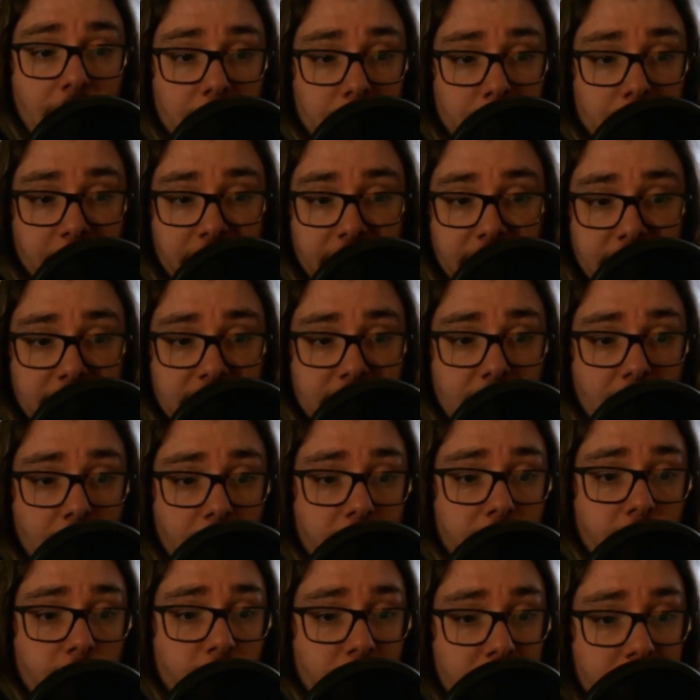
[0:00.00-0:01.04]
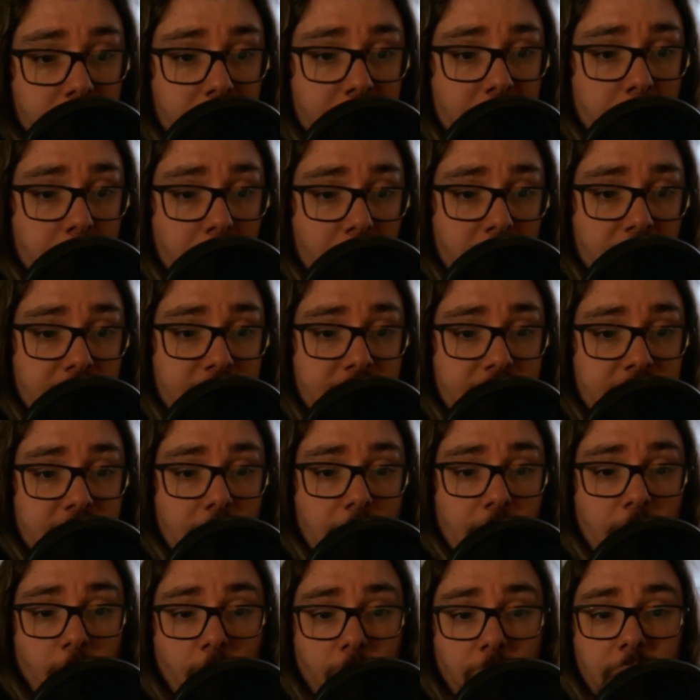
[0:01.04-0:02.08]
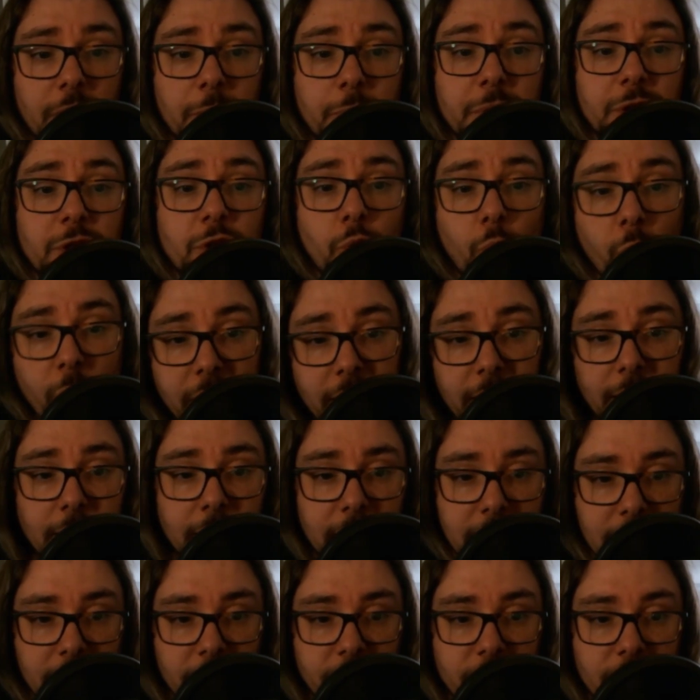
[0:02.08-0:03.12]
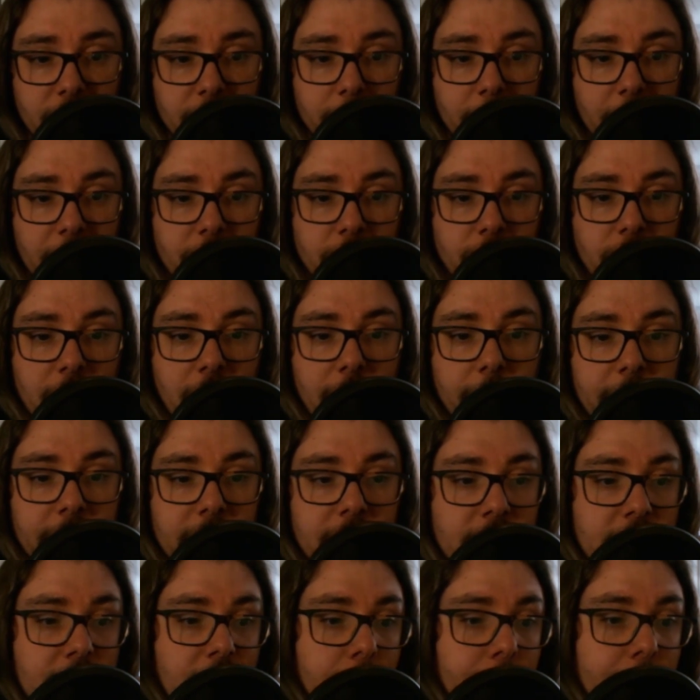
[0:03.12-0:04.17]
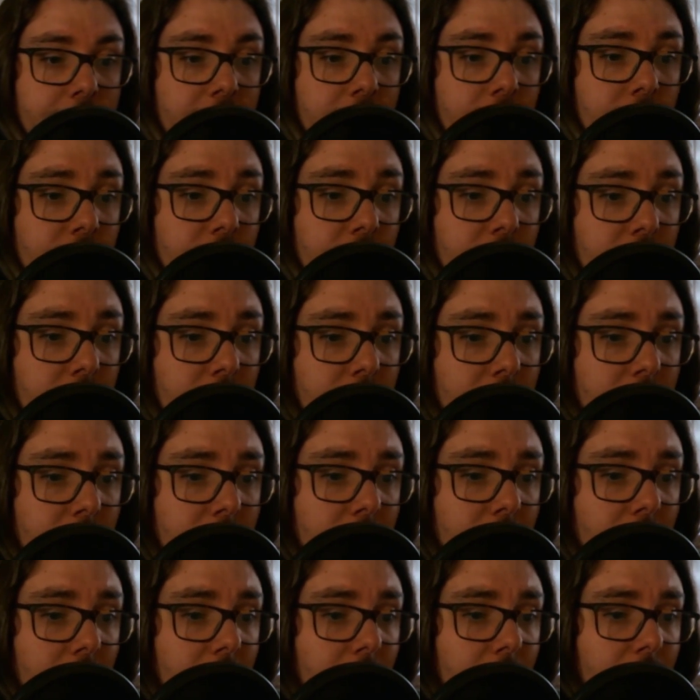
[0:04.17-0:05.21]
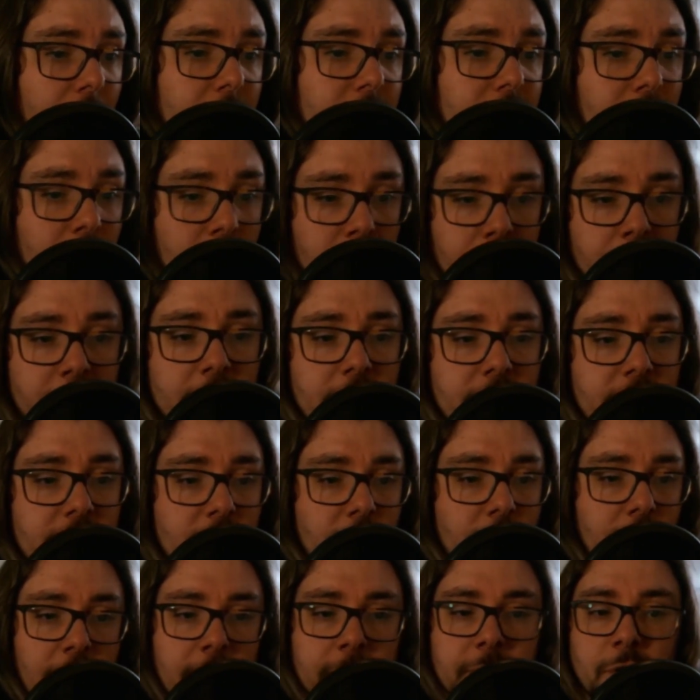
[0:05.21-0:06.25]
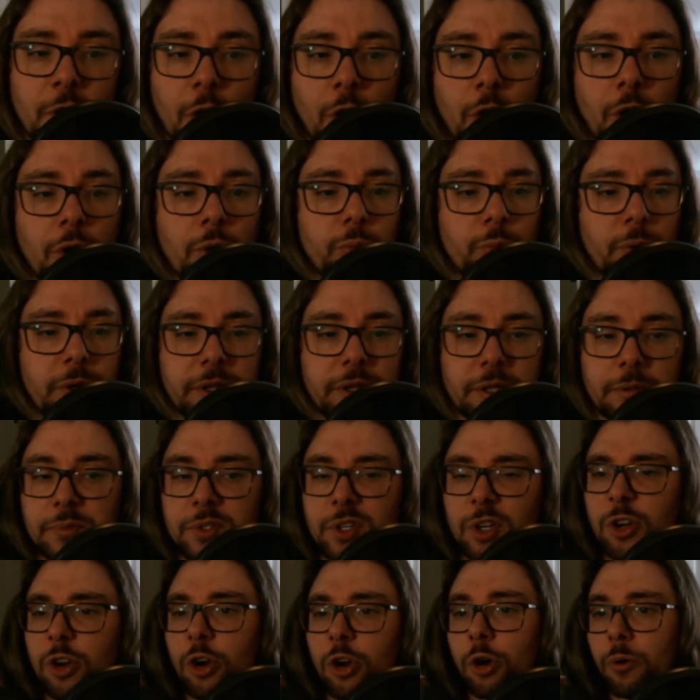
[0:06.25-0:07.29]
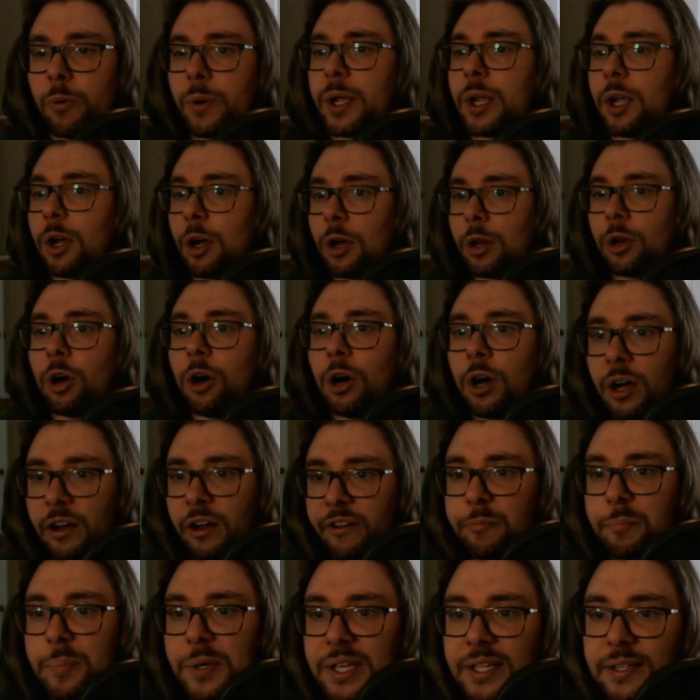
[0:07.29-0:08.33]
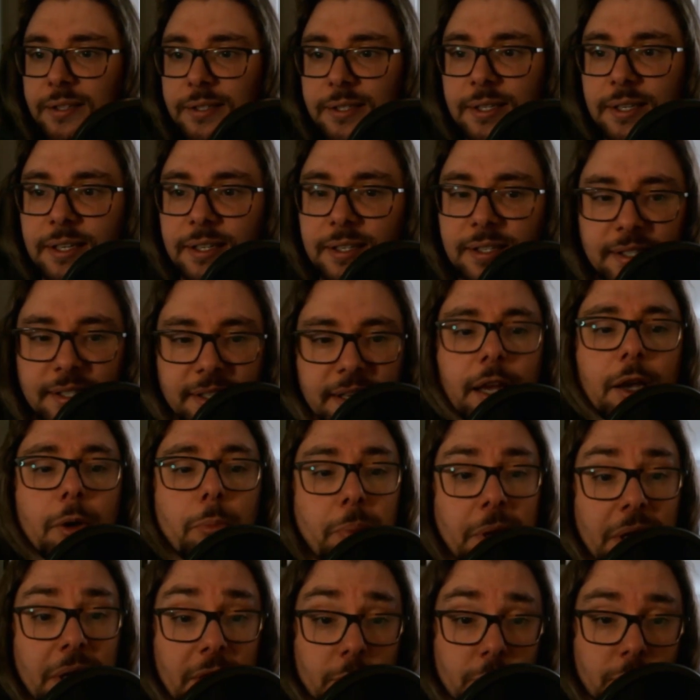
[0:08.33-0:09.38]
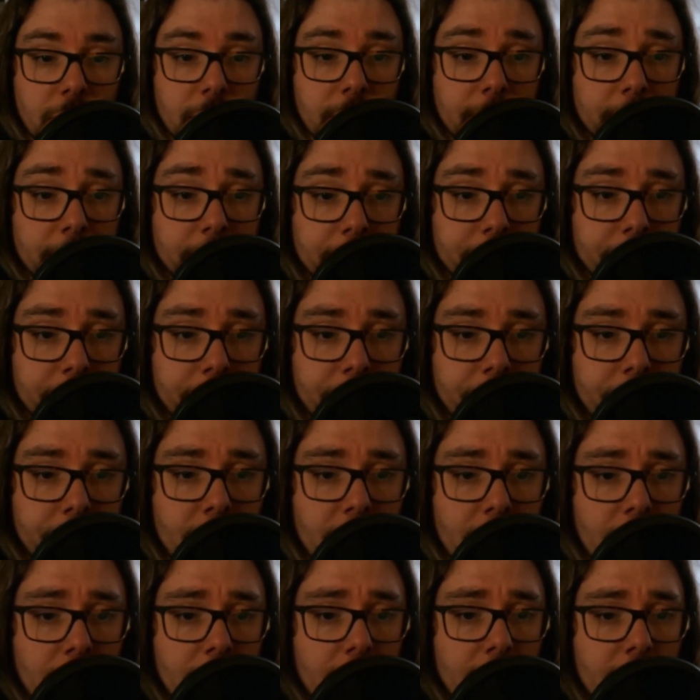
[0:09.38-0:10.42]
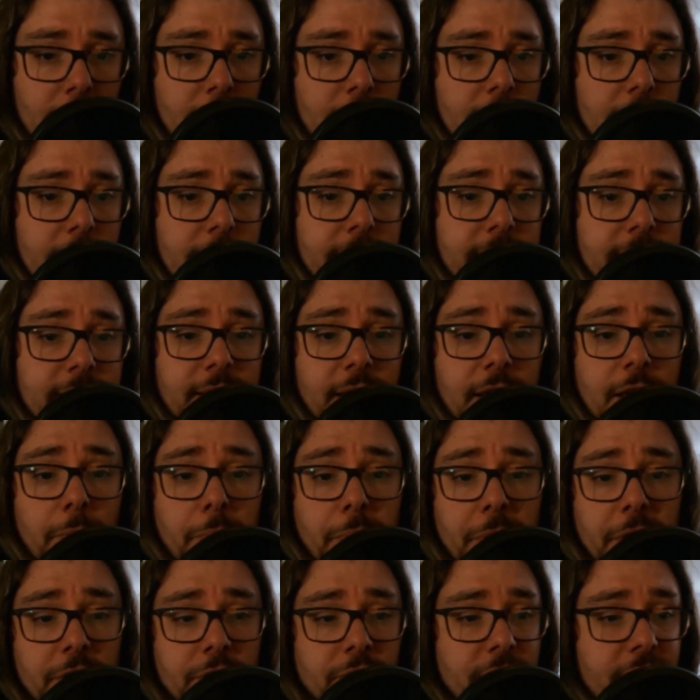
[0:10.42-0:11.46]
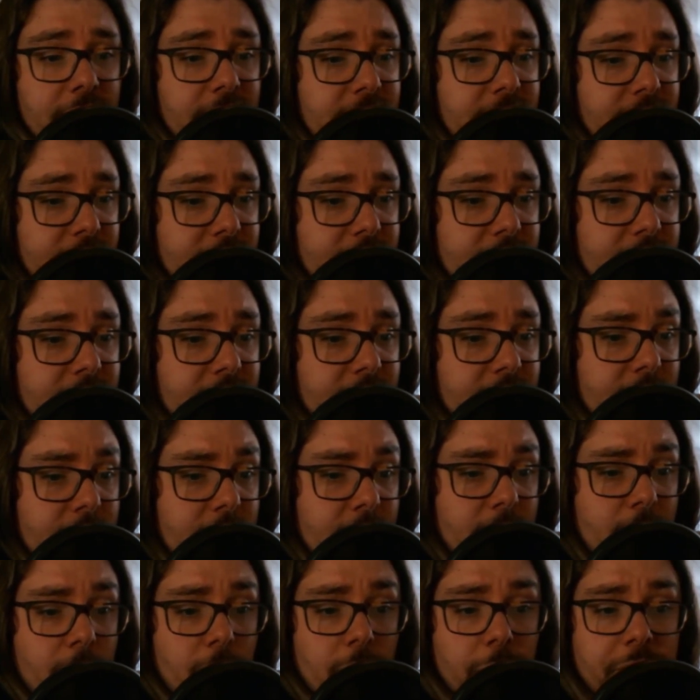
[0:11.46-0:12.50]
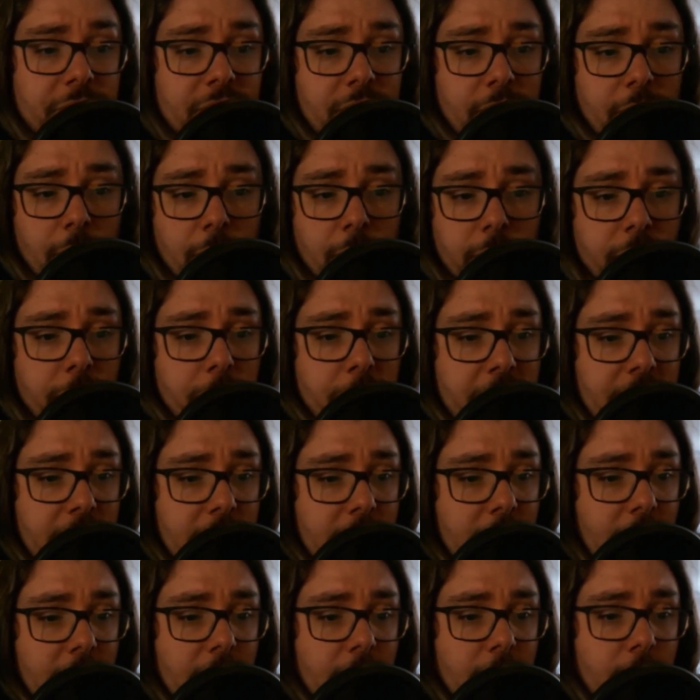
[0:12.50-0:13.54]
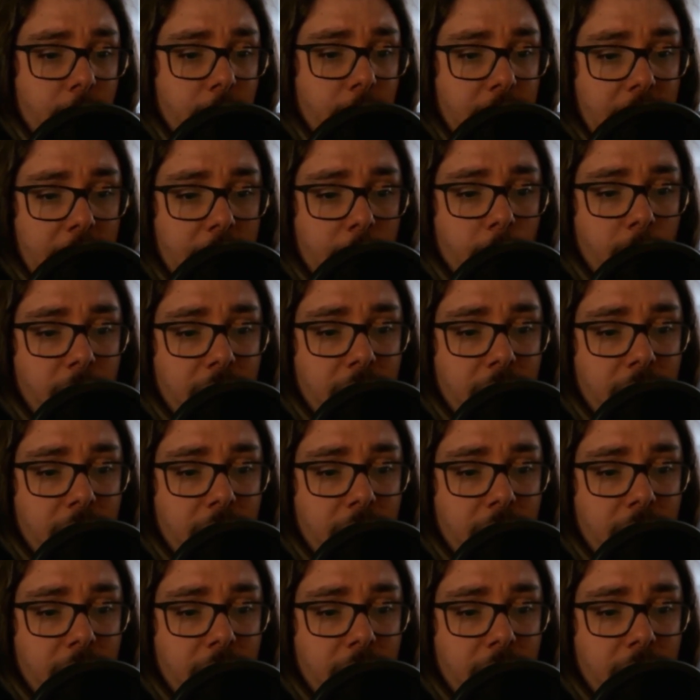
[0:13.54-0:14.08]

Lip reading: upbeats are the rhythmic pulses occurring between each metronomic denomination. The term that describes all rhythms occurring on offbeats is syncopation. Syncopation exists to obscure the beat and create